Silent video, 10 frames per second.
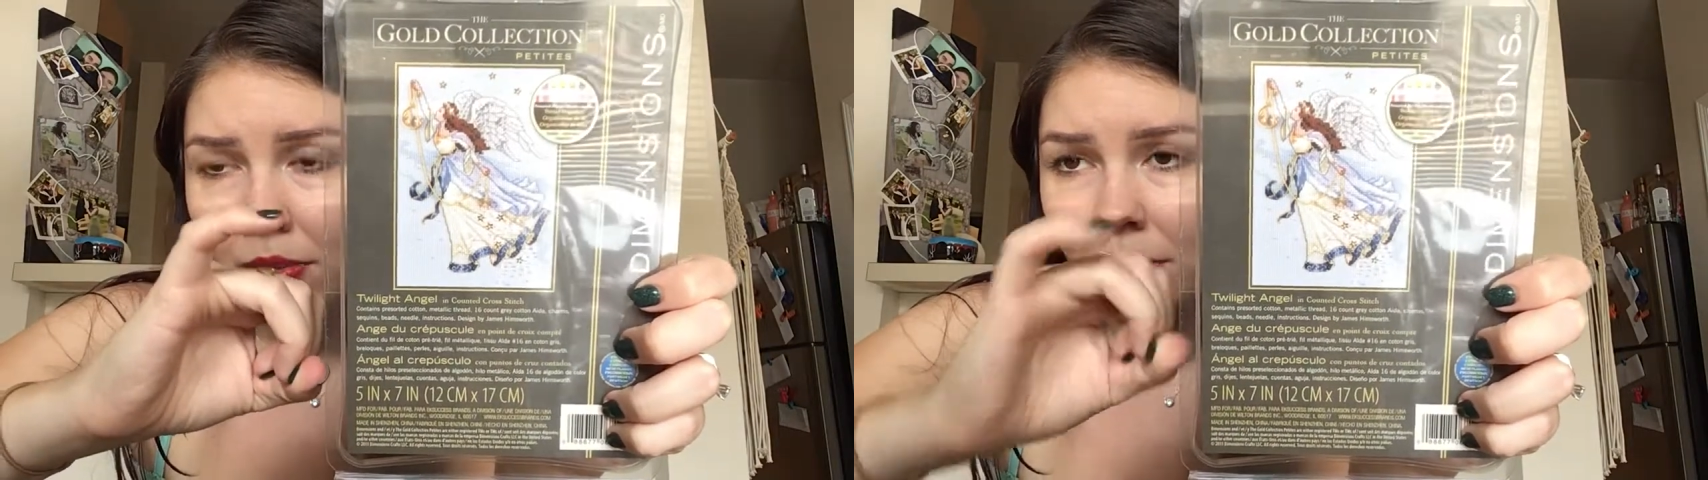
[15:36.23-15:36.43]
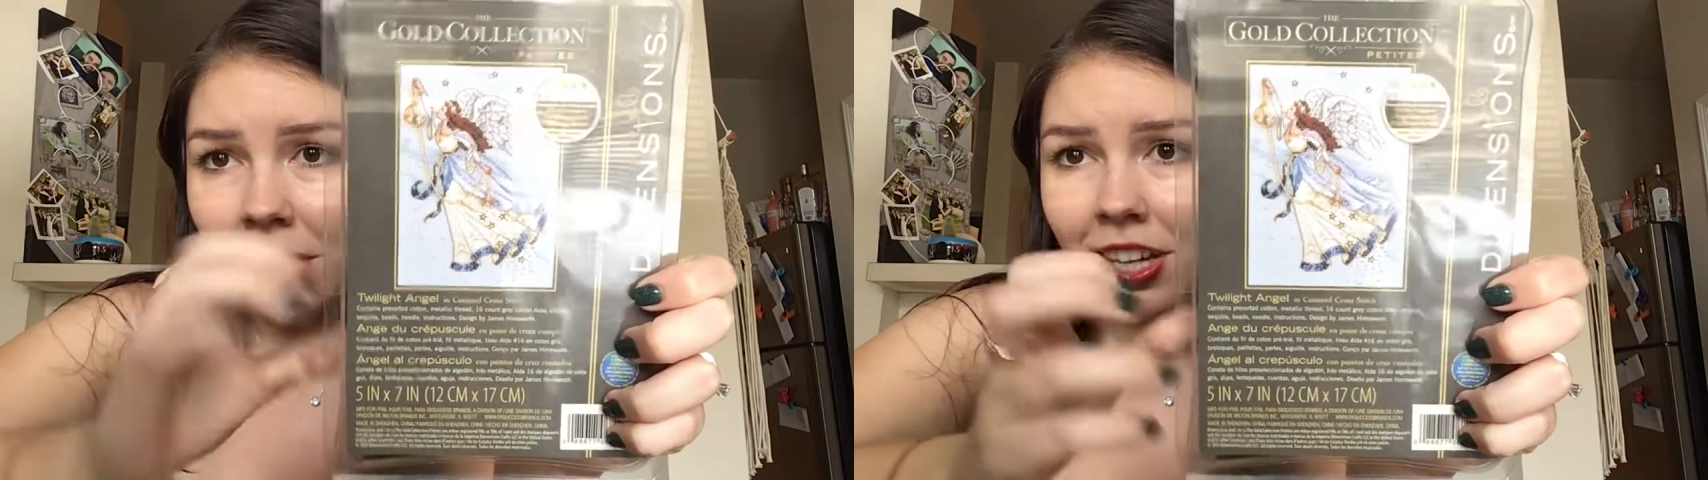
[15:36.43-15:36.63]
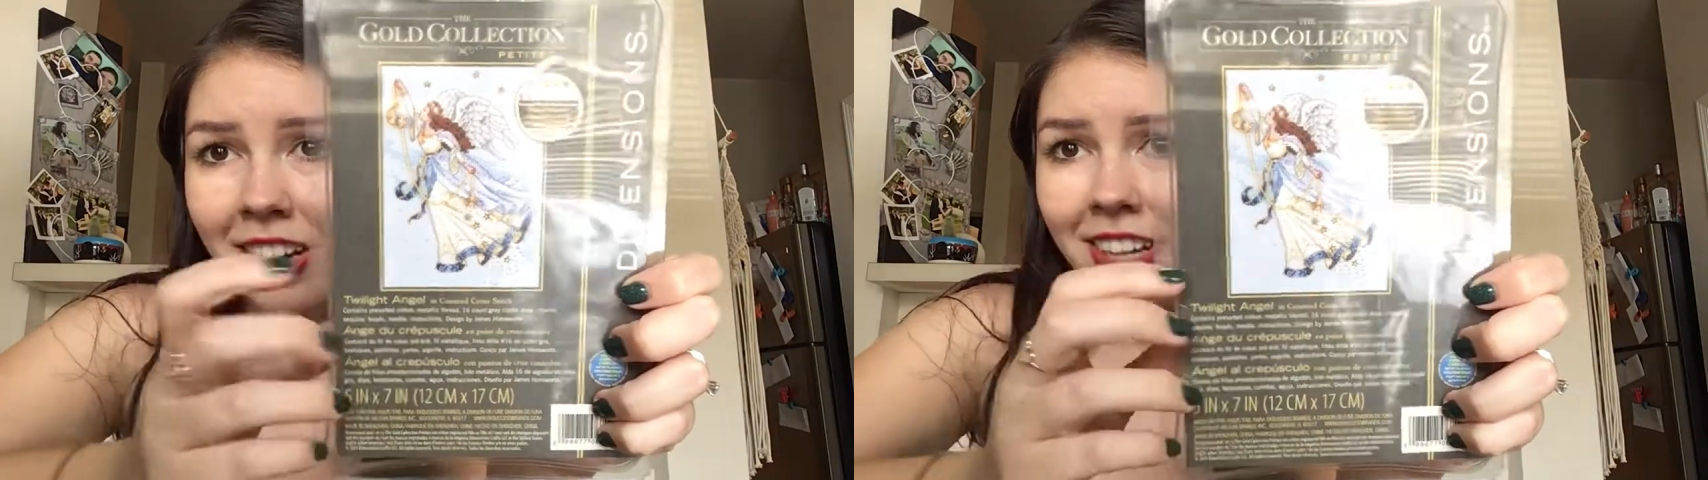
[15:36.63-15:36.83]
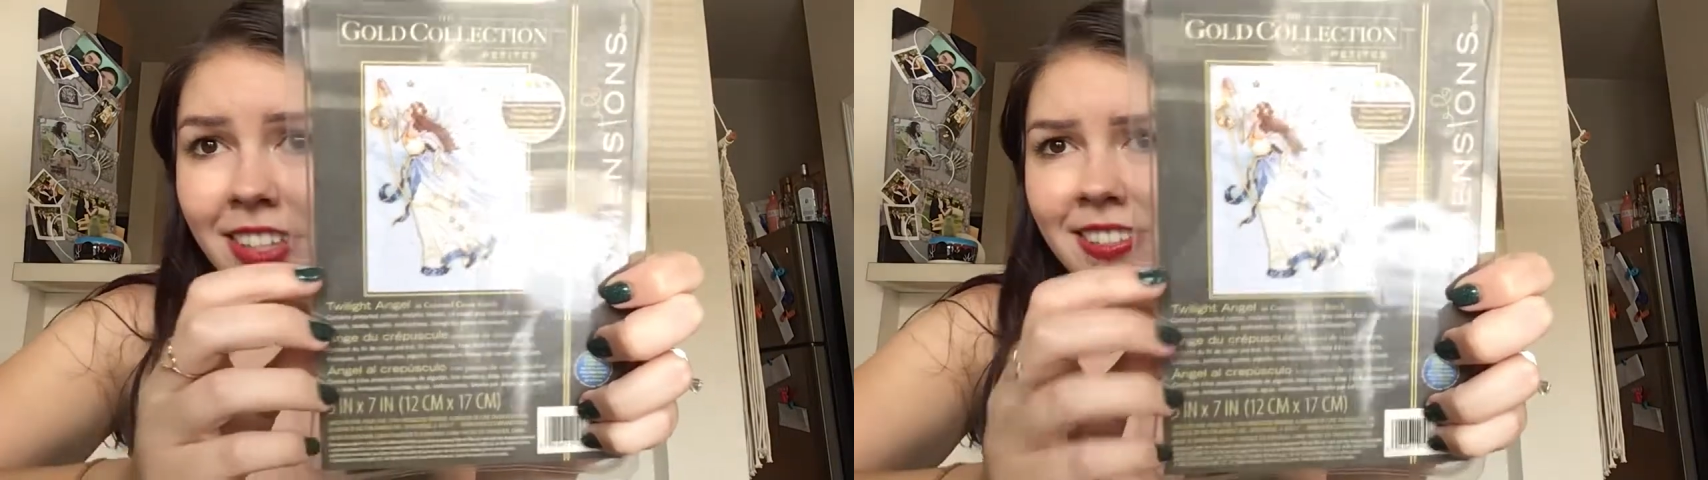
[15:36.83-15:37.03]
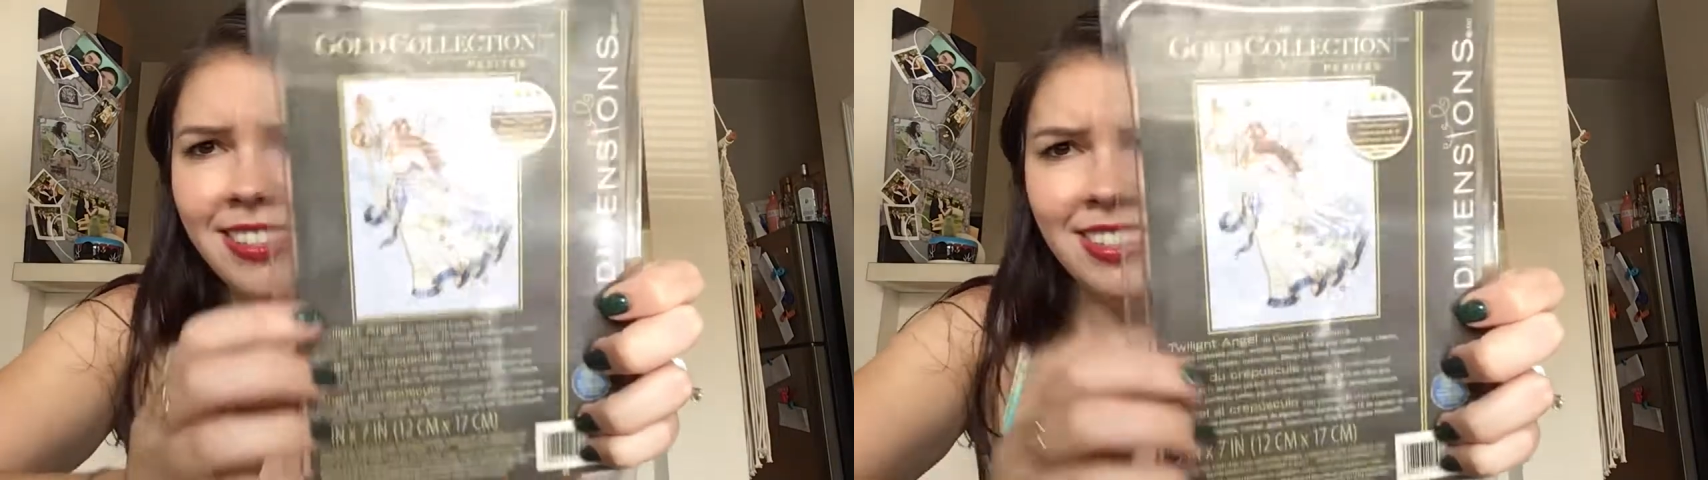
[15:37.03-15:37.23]

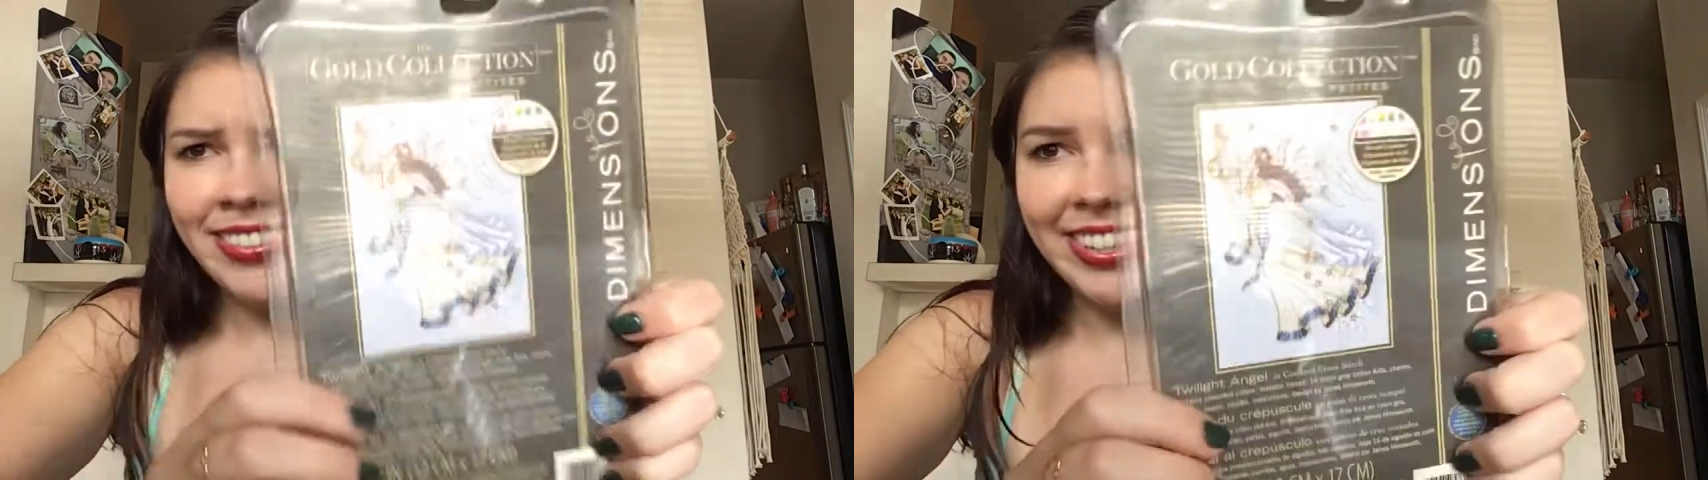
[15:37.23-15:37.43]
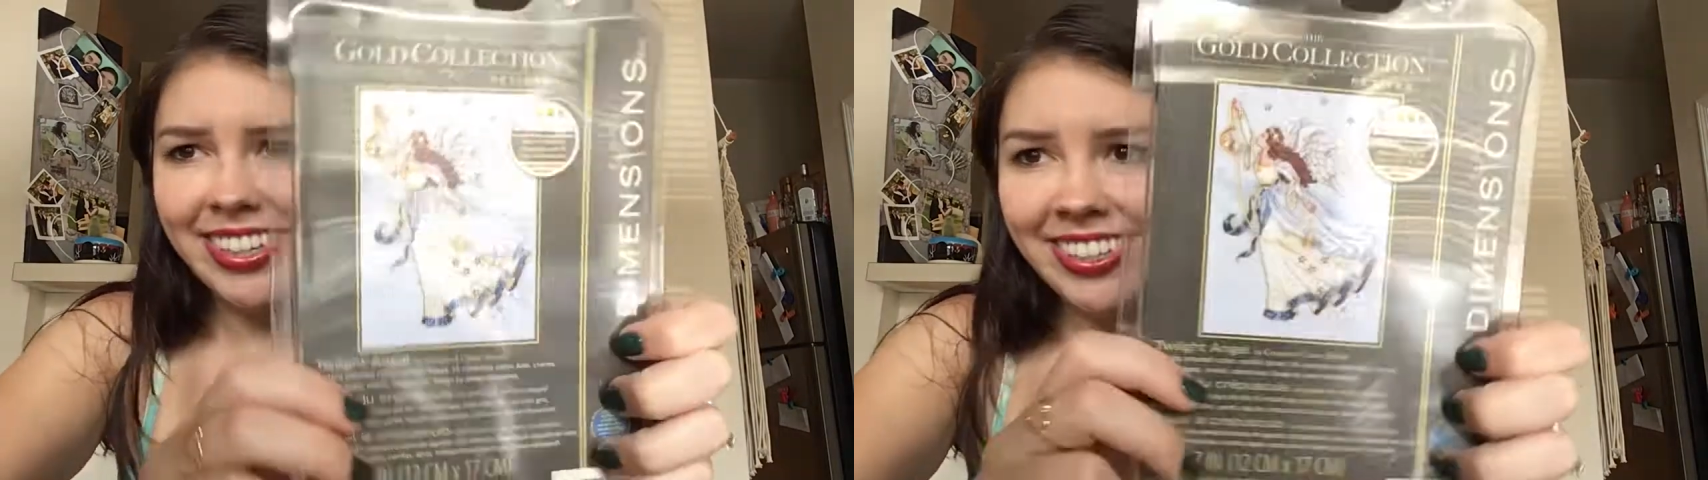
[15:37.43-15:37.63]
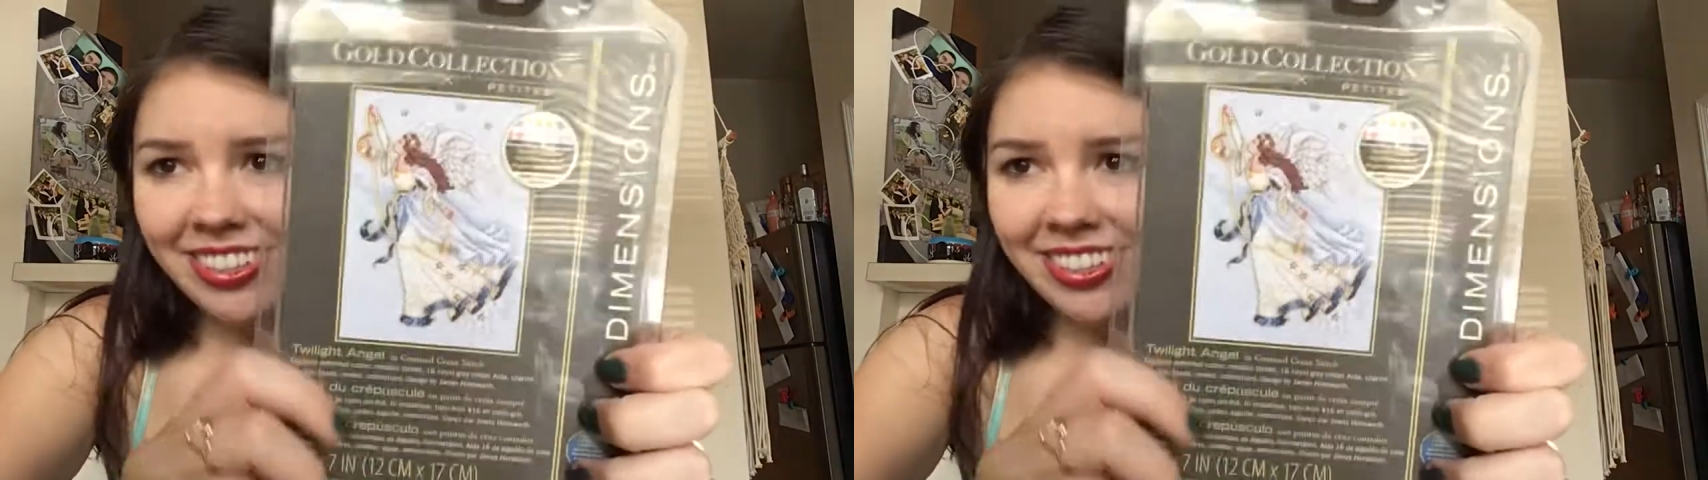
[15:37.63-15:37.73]
because this one